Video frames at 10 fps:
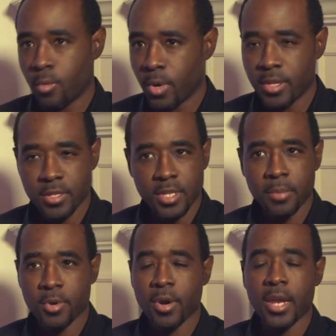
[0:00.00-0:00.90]
whether it's
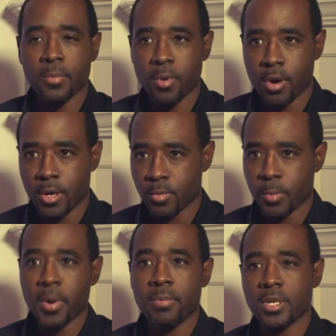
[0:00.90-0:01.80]
Democratic Party,
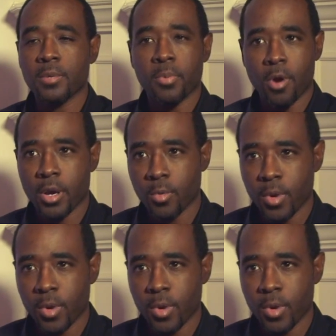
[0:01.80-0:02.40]
Republican Party,